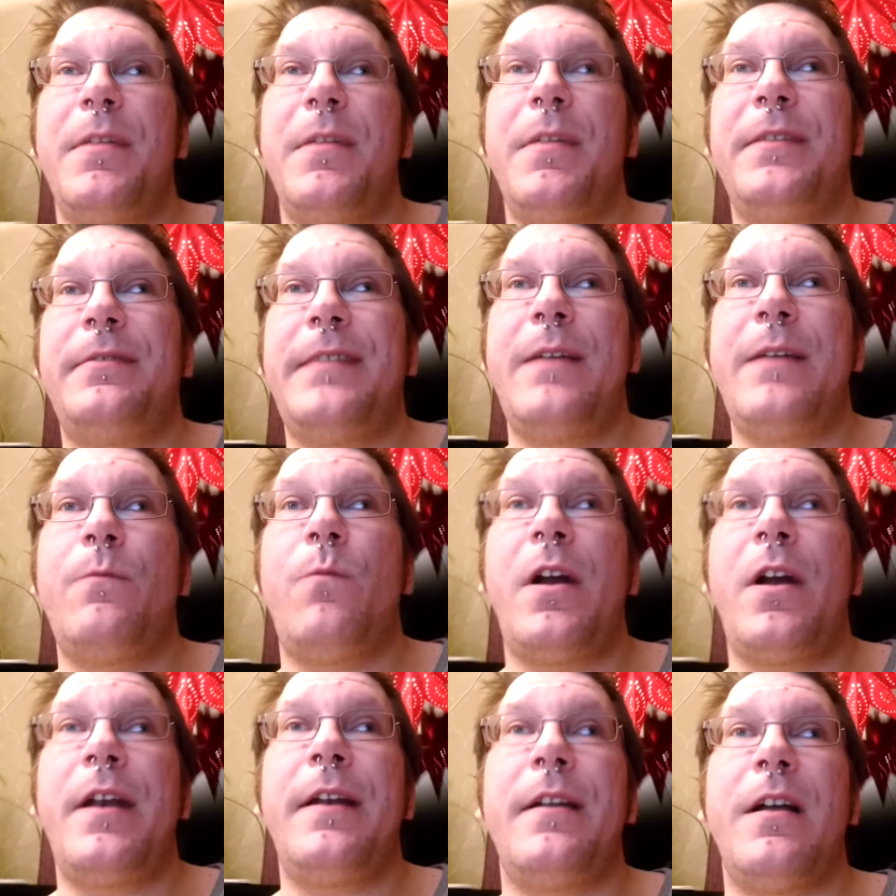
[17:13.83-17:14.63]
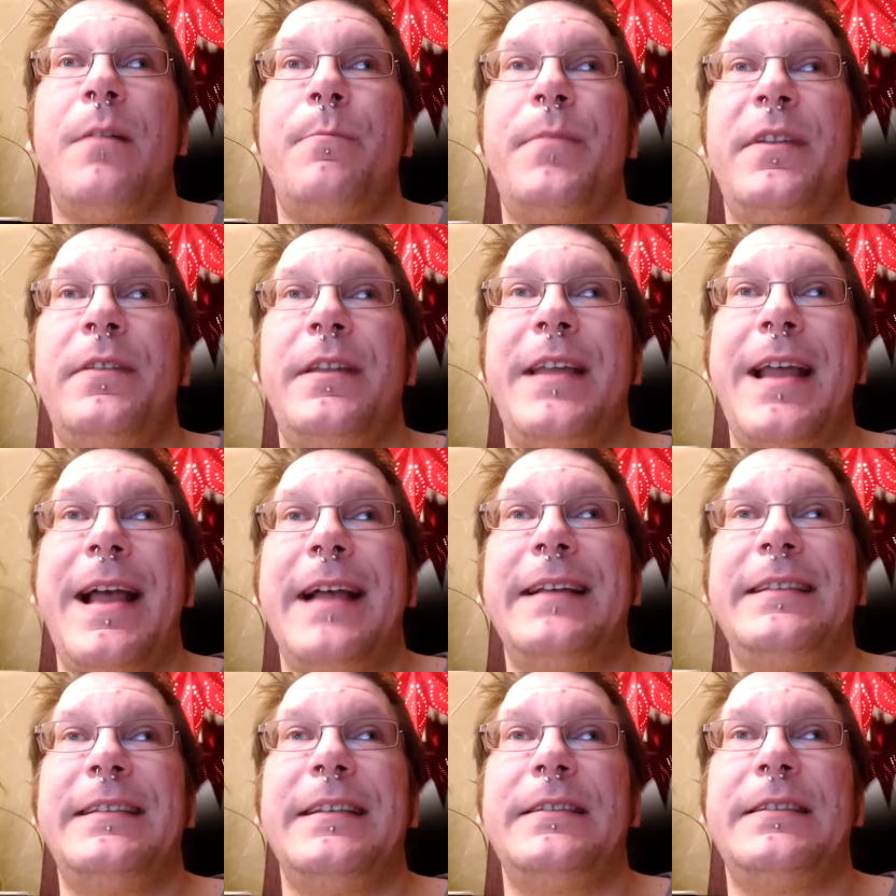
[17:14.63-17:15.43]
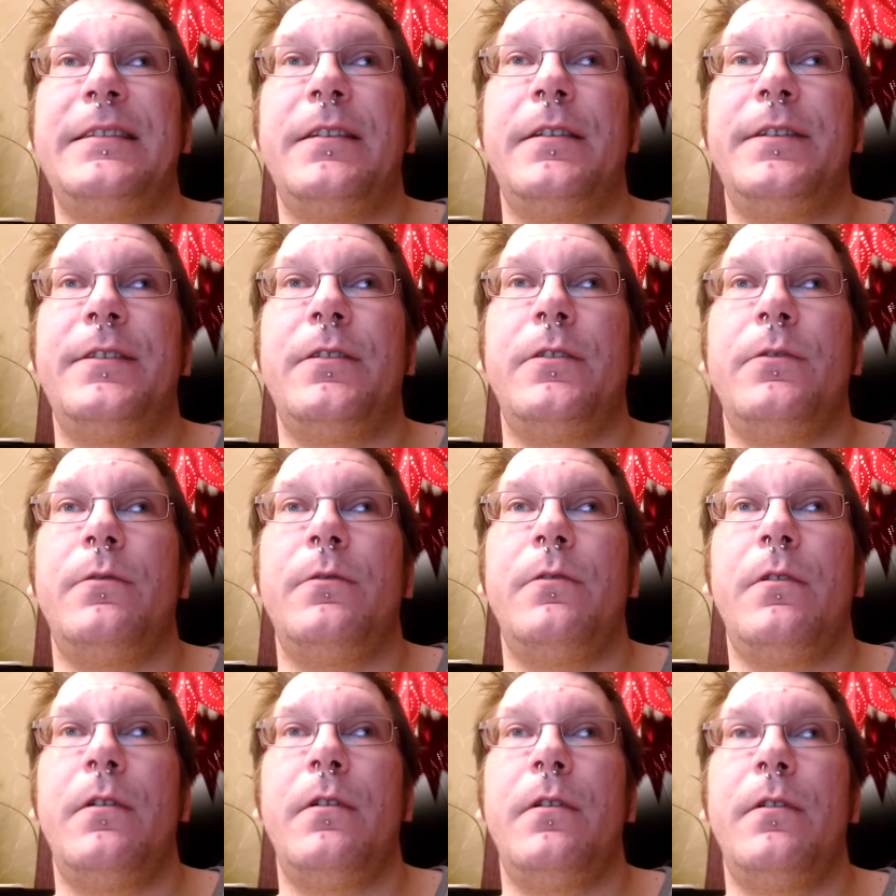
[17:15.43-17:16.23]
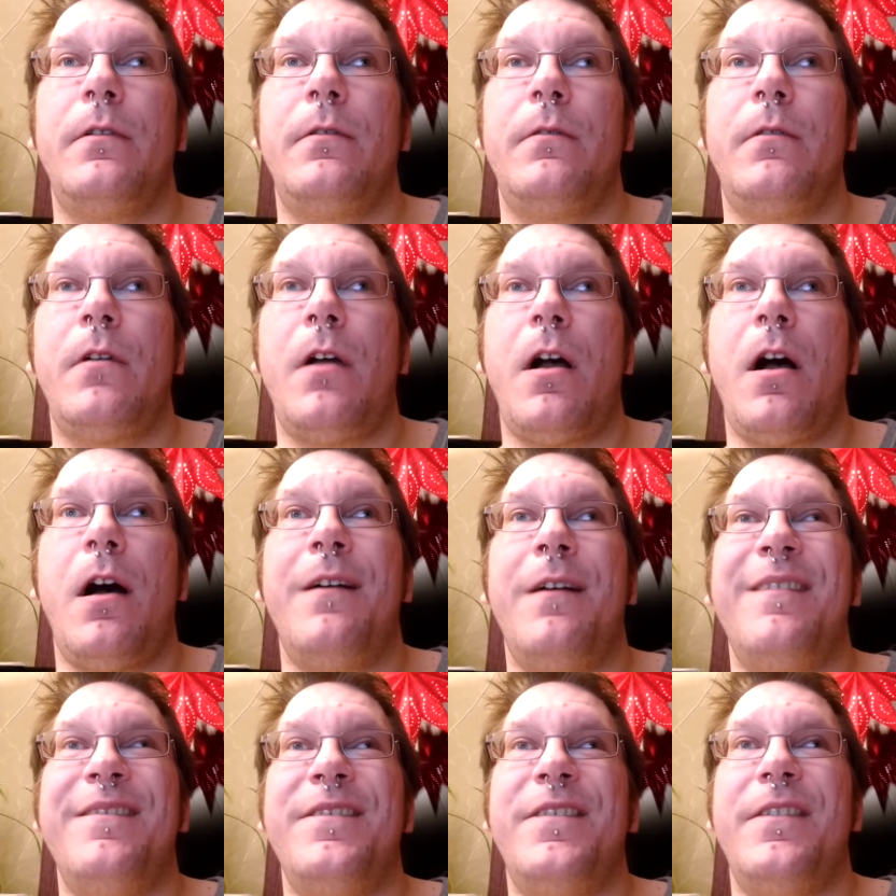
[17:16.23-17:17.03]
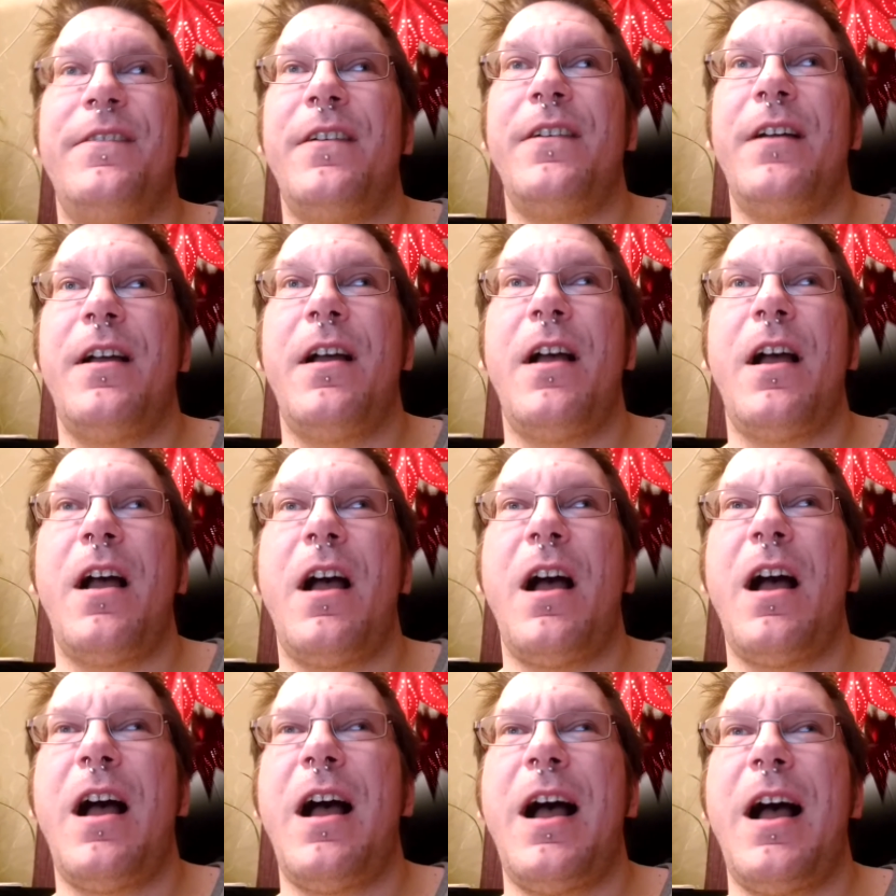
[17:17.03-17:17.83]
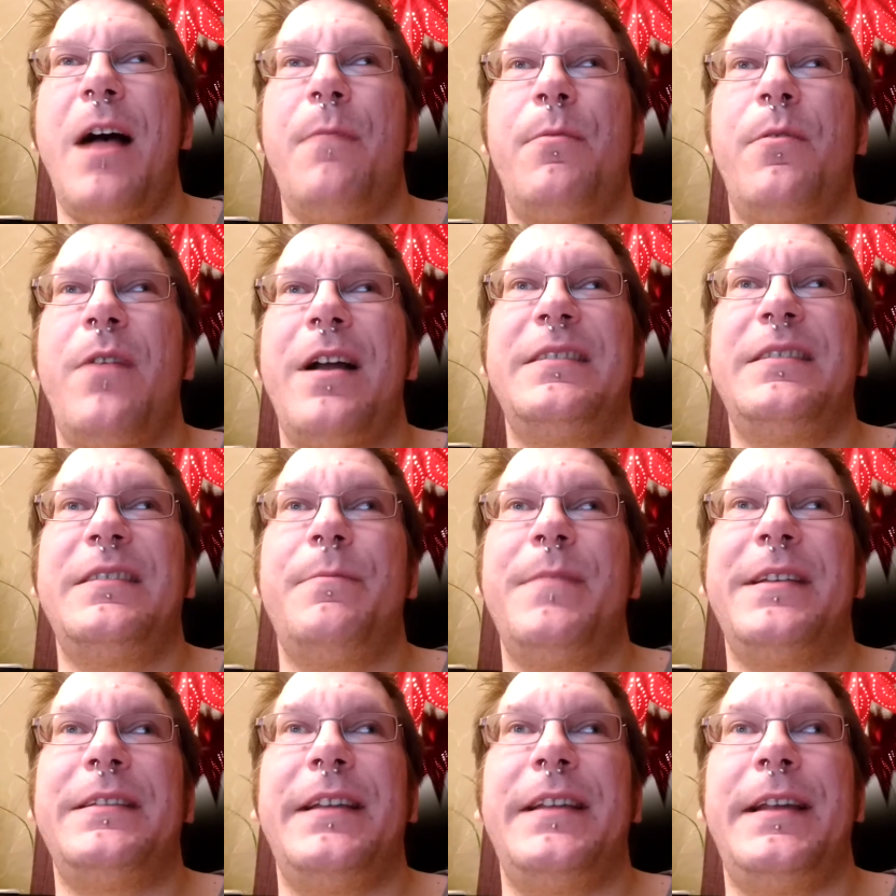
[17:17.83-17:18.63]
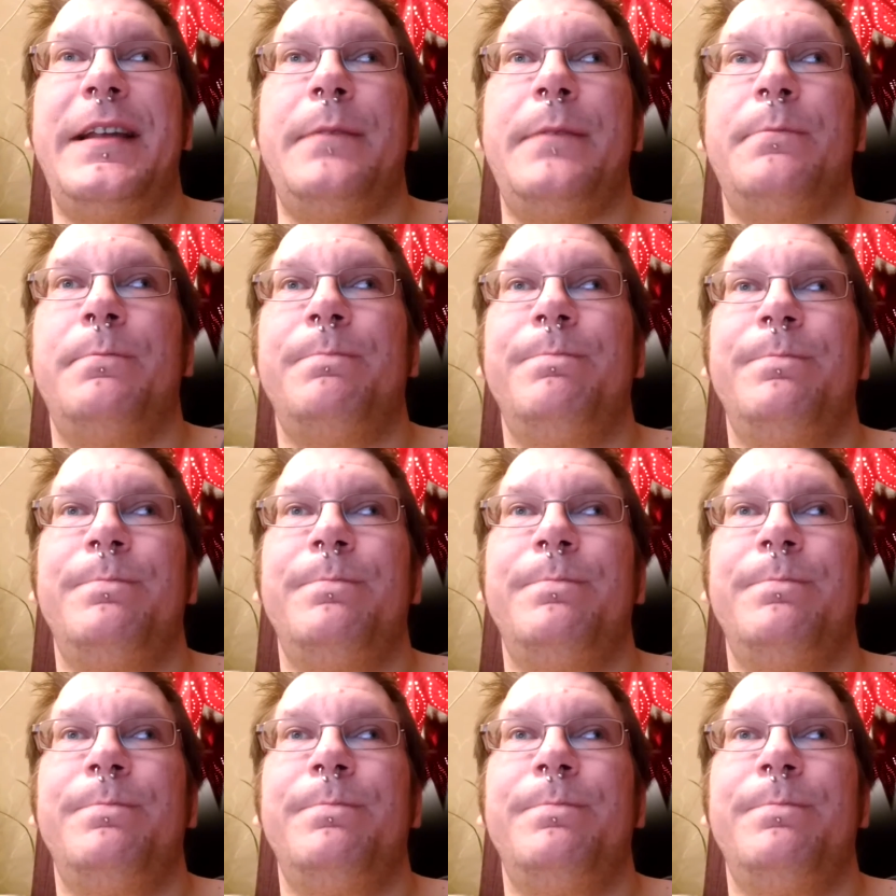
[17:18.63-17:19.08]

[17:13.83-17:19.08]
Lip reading: But they want it up in the excess, of approximately,